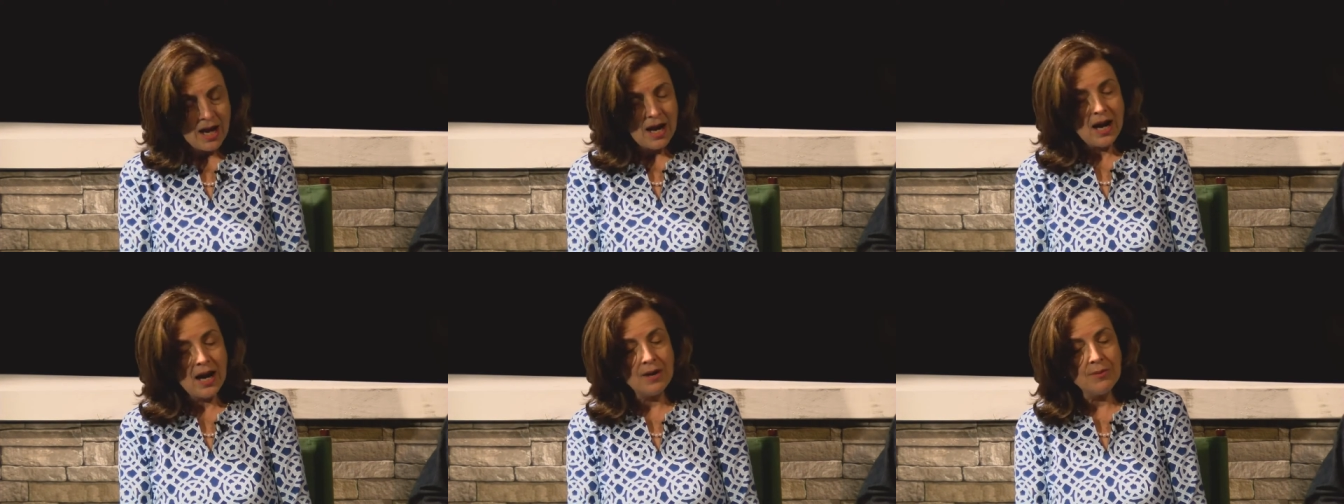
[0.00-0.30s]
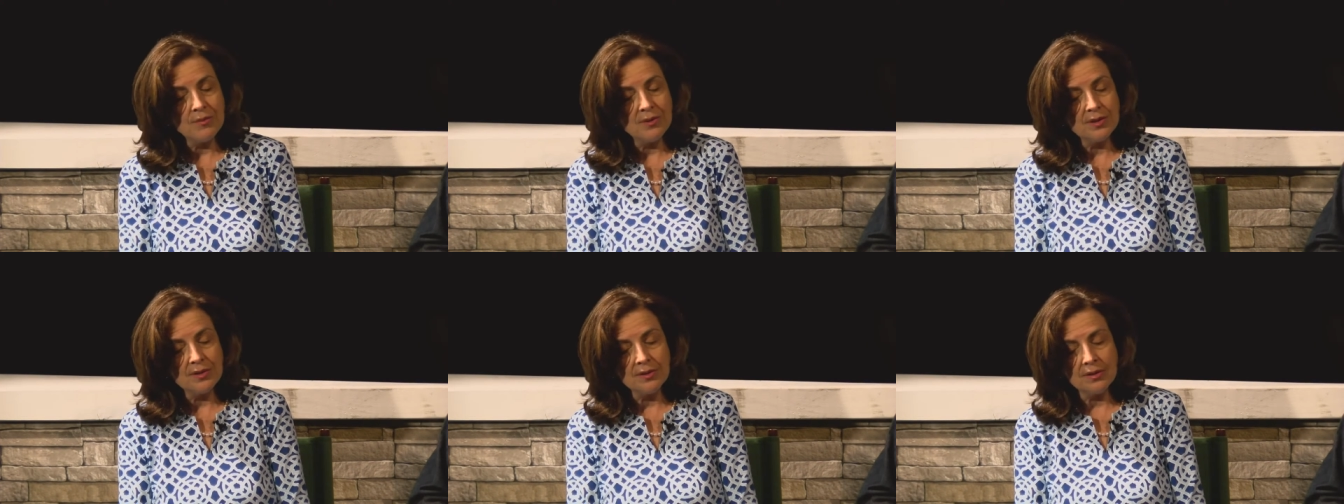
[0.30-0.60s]
I
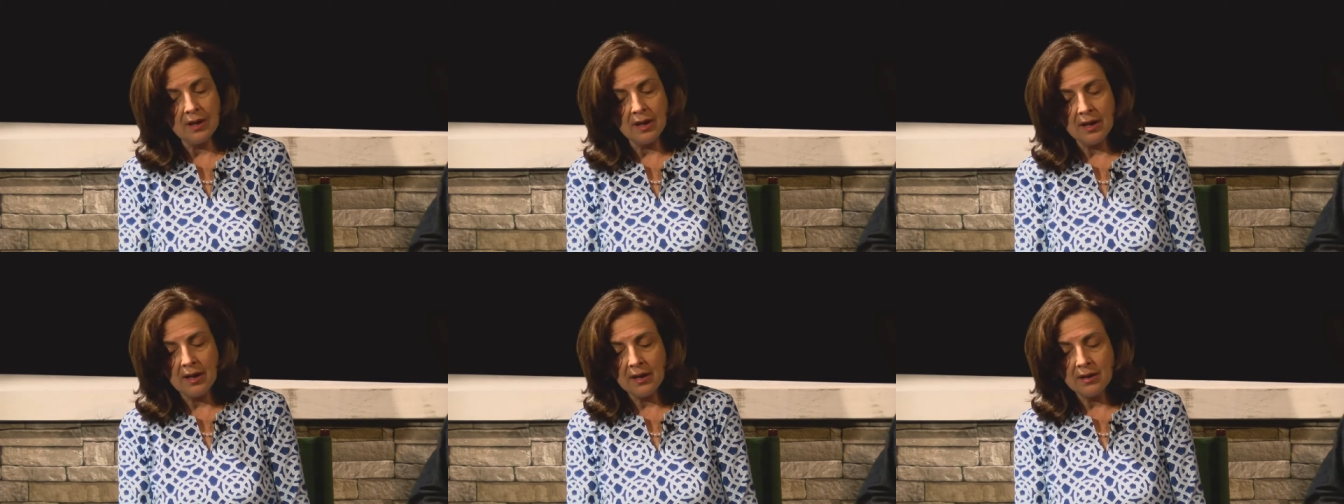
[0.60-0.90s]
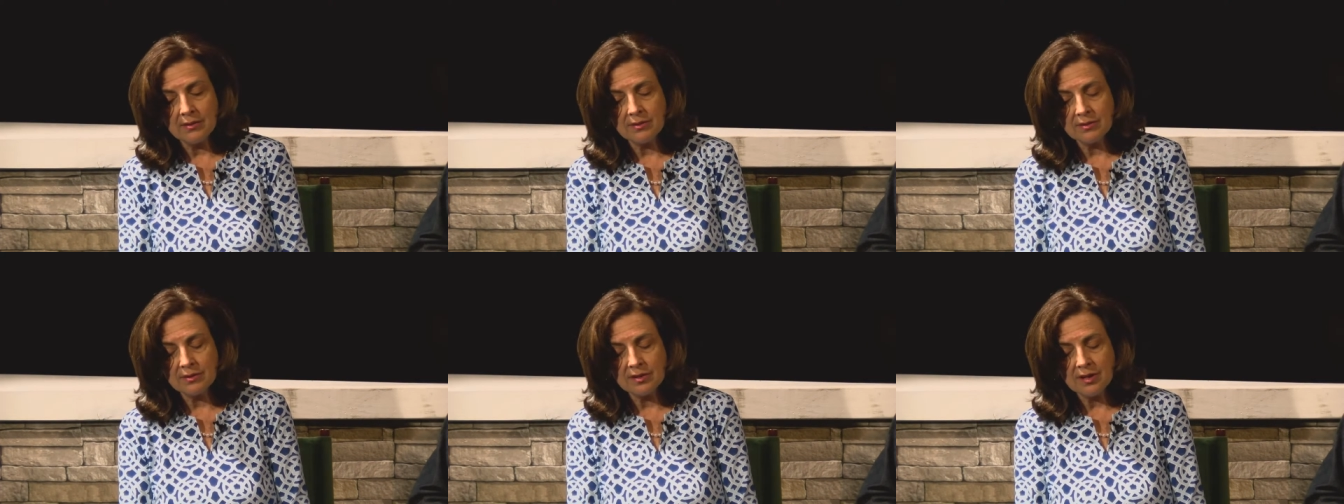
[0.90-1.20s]
would
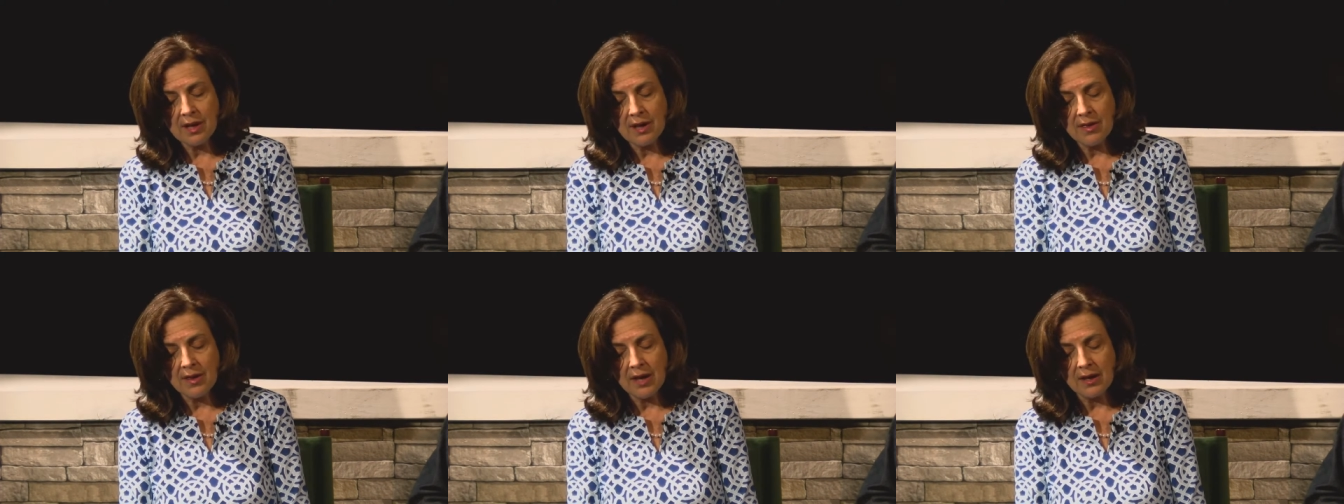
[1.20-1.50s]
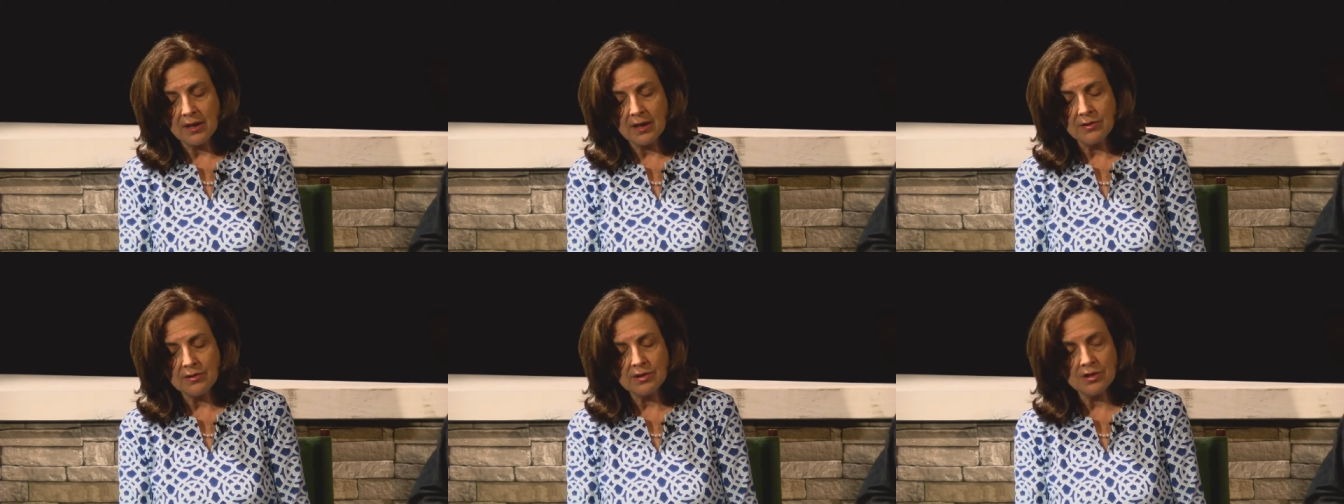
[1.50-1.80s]
say that
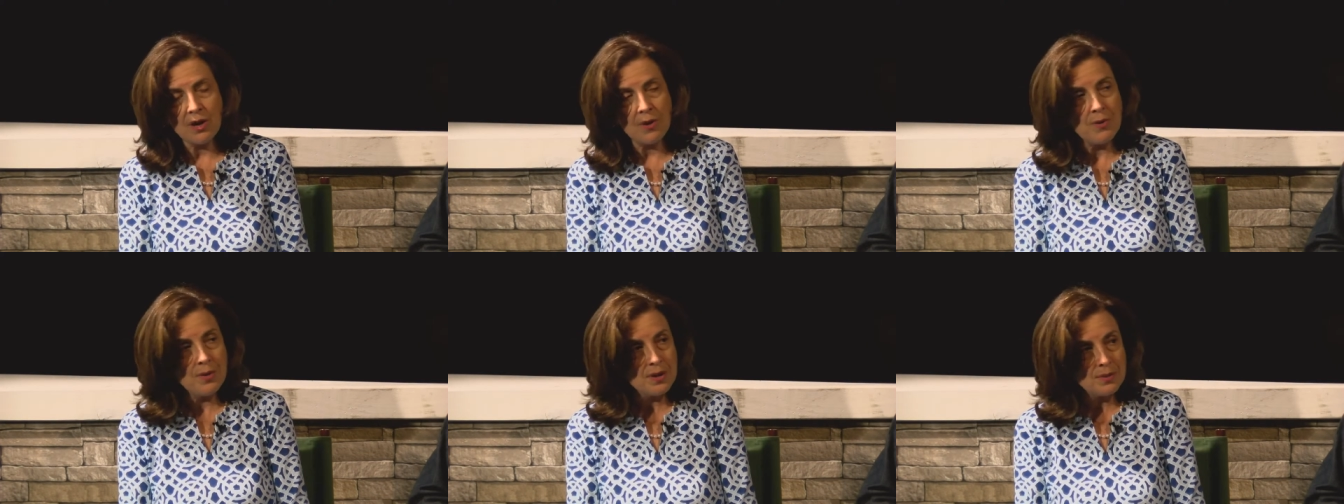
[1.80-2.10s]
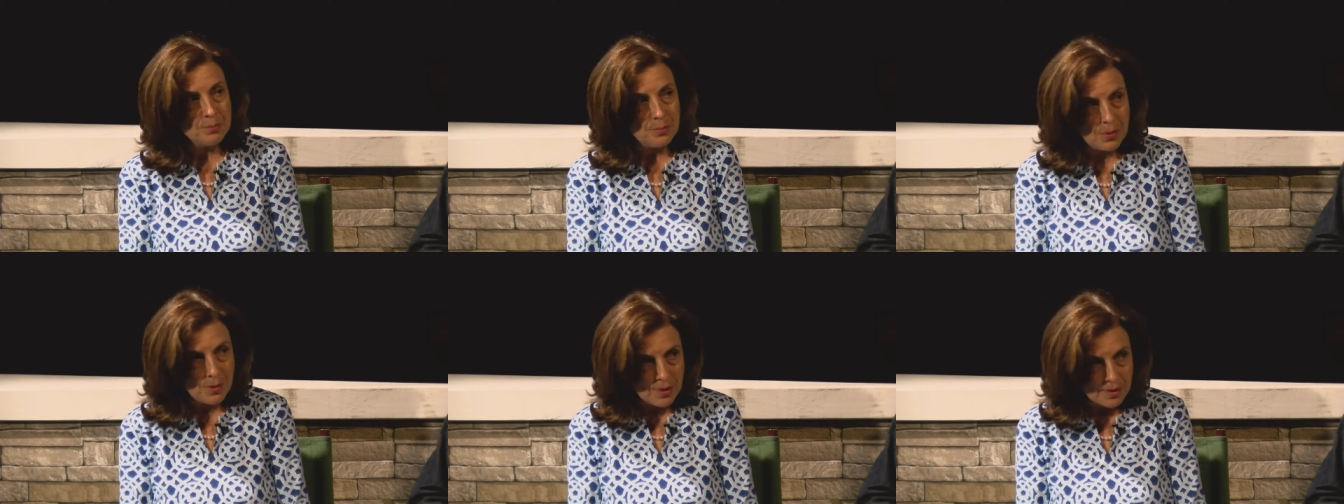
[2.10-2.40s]
it's so
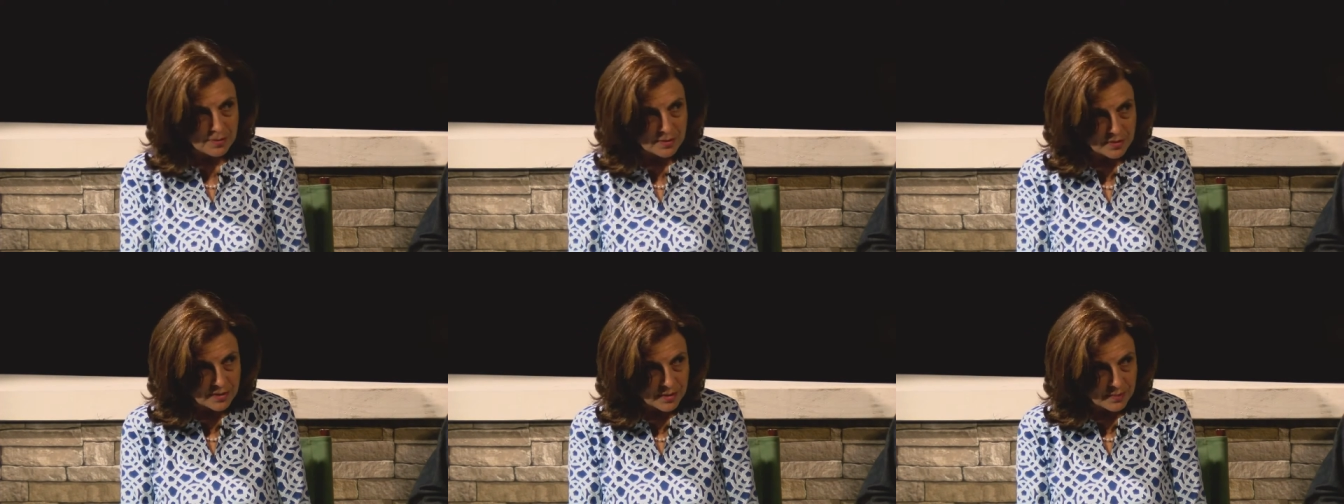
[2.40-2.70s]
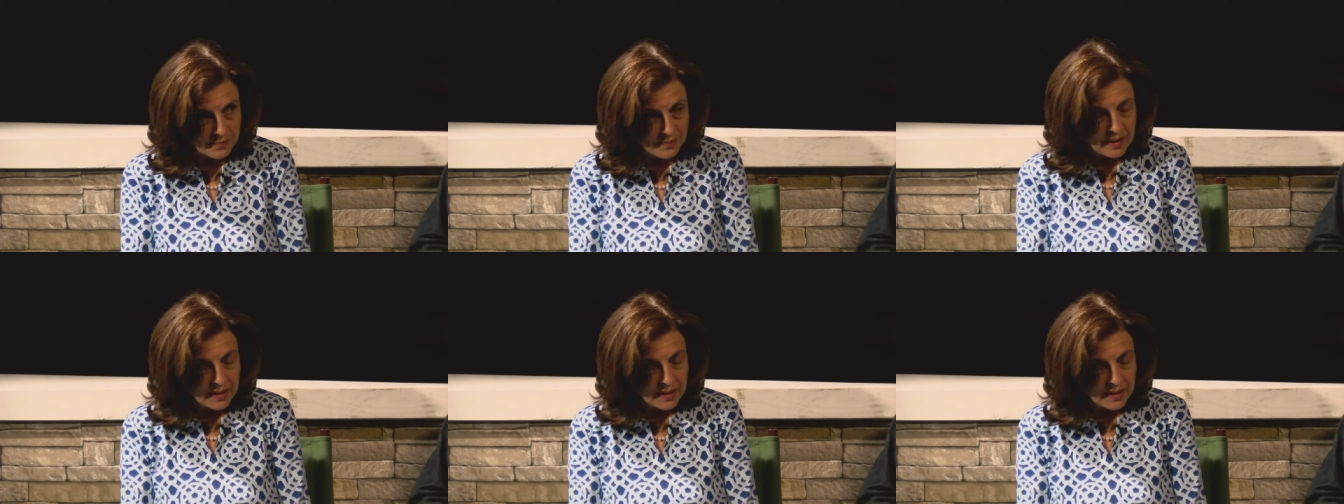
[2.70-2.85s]
important